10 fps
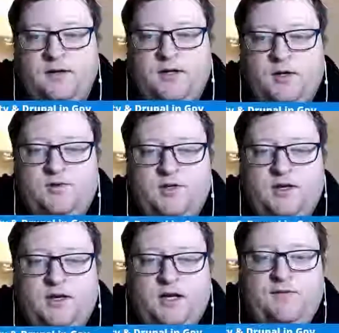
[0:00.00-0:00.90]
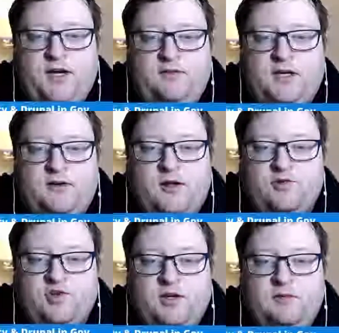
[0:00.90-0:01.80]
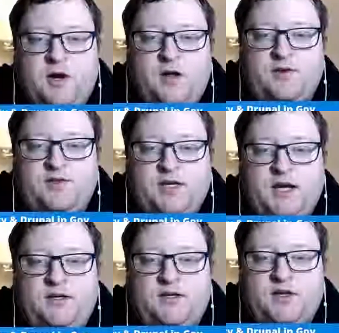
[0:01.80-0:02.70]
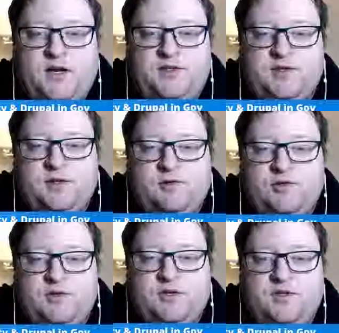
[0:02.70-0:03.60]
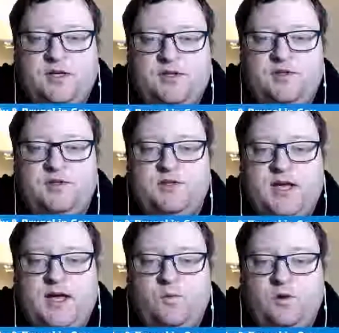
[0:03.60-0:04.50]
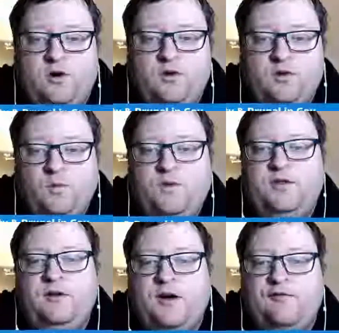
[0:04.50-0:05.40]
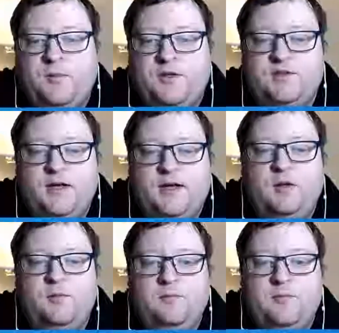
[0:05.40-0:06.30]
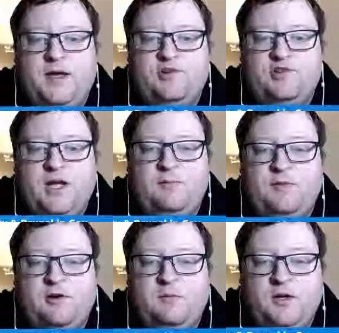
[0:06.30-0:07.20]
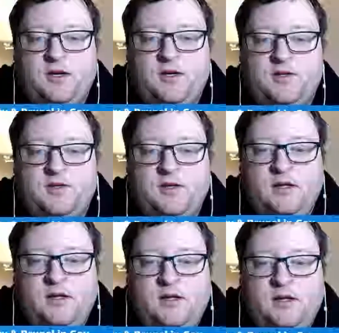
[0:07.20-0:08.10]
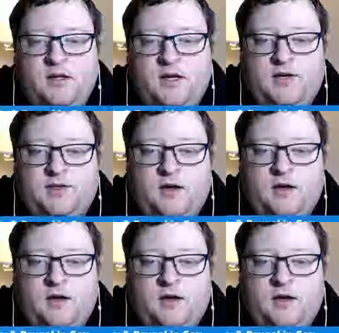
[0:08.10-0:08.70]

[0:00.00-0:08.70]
Using innovative technology, policy, and design solutions, citizens can work with their governments to help better shape their communities. He has